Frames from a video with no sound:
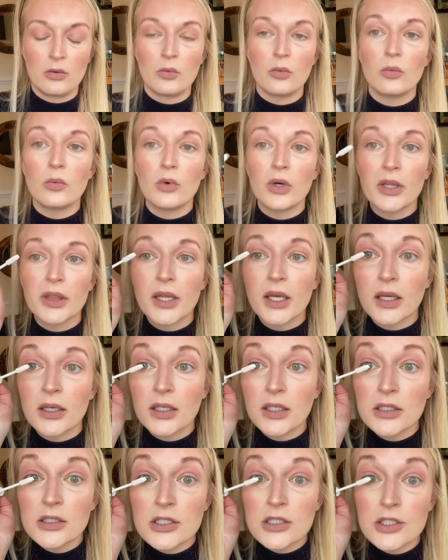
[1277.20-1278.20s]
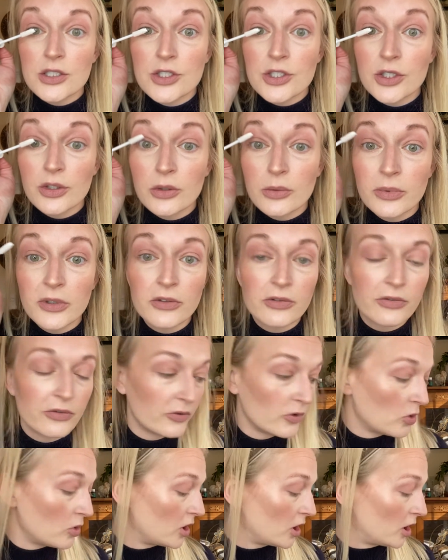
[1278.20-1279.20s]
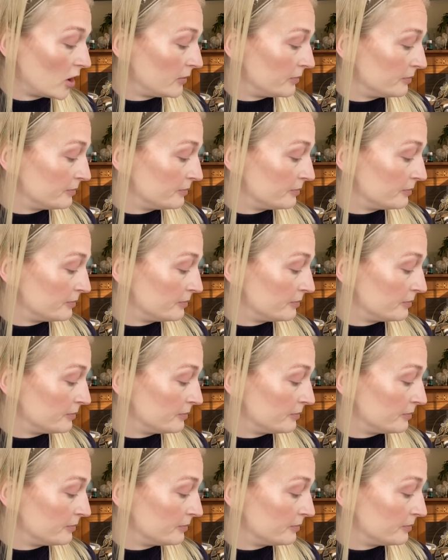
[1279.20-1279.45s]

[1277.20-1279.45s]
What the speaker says: one thing I need to do before